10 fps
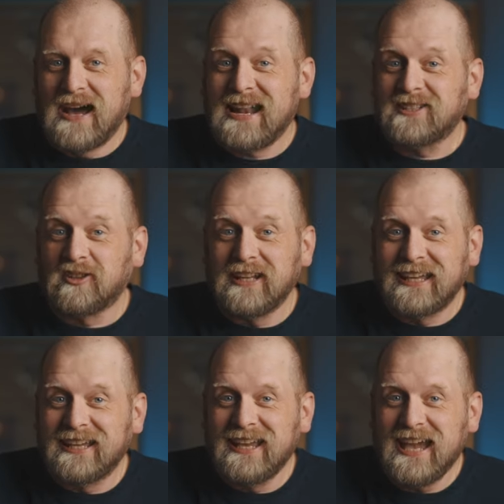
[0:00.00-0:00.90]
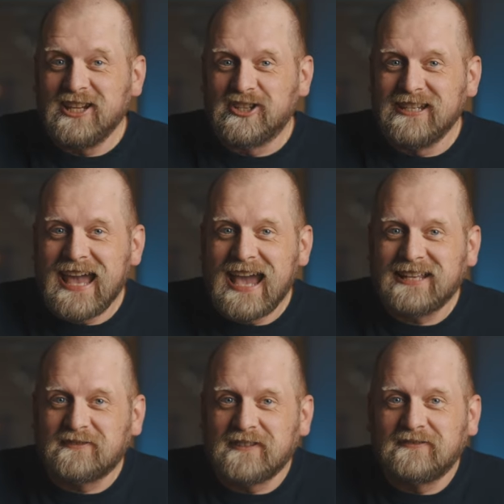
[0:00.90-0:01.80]
Panasonic
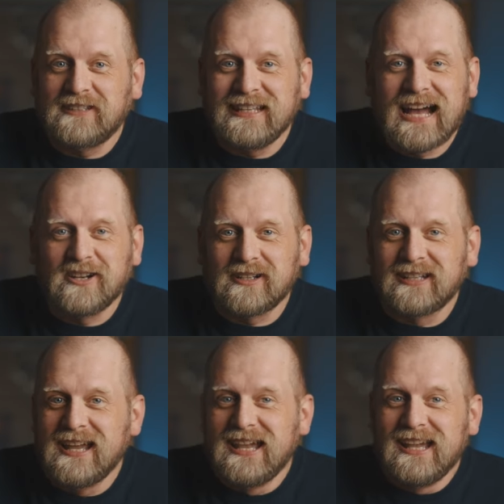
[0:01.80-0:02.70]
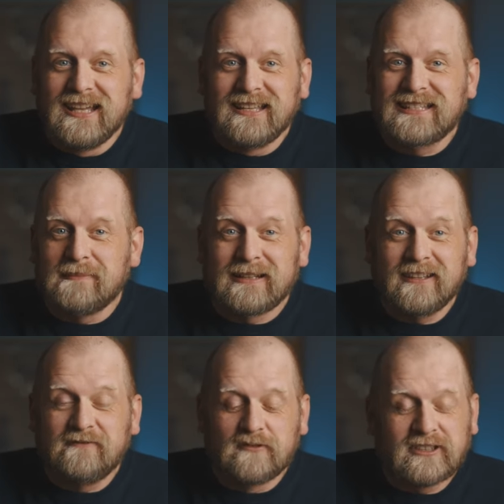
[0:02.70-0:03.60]
HC-X1500.
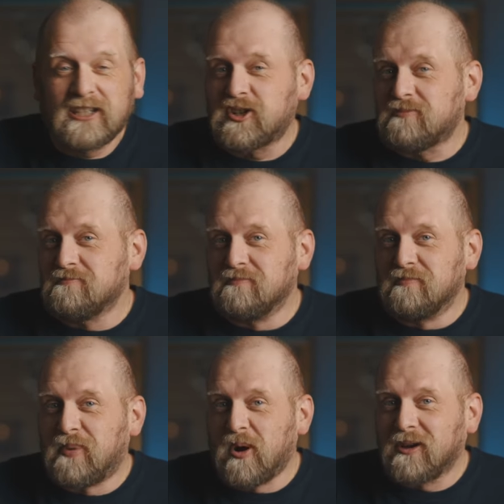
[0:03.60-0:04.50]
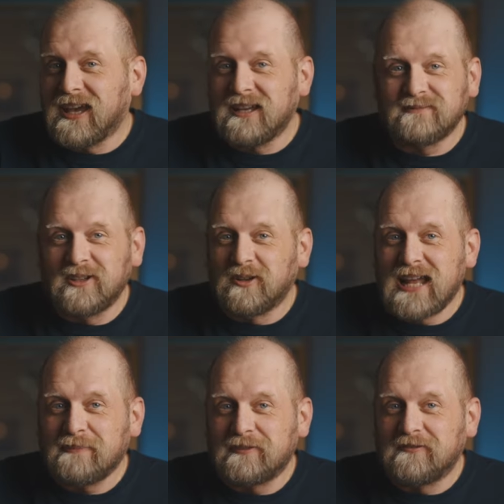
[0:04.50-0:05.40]
Cinematic footage, bokeh, low
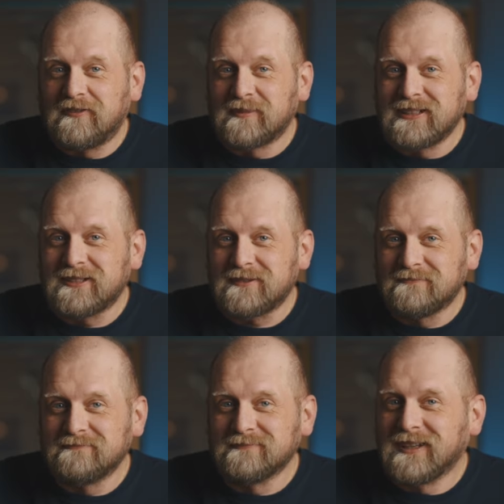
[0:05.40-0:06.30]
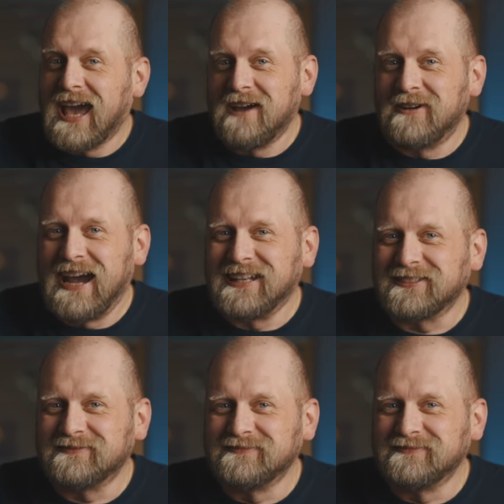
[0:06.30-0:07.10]
light performance? Yeah, right.